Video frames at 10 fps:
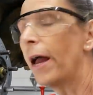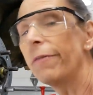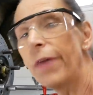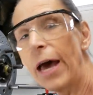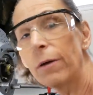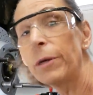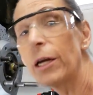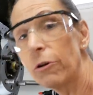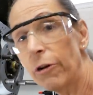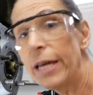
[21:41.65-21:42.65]
and that'll be
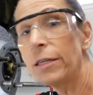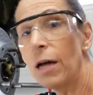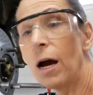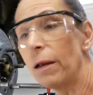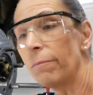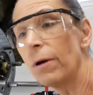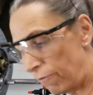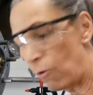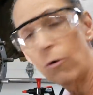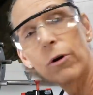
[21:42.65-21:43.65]
a great time
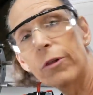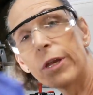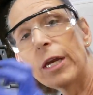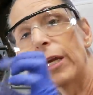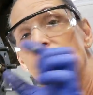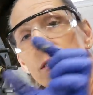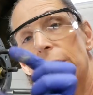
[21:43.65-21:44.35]
for the